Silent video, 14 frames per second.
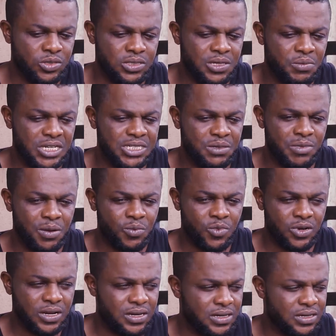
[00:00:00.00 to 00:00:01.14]
Just imagine my
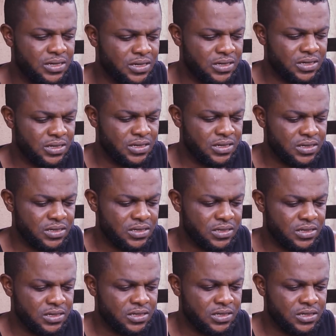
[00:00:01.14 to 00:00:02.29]
mother.
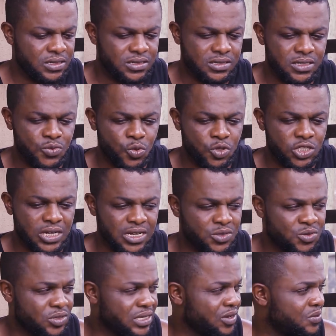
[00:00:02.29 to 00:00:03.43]
Is this what she
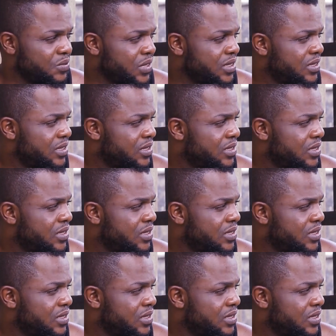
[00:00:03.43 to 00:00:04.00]
has to tell me?